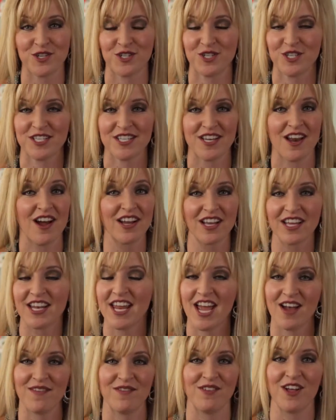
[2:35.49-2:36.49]
you're just not gonna
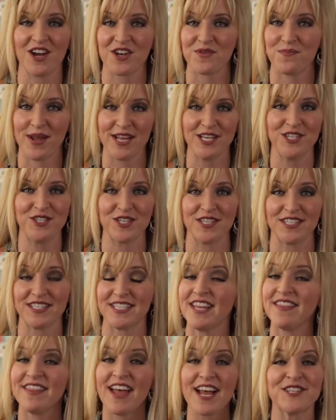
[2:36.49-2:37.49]
have a lot of patience,
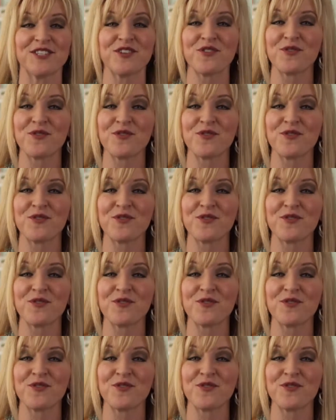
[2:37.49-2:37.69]
and that's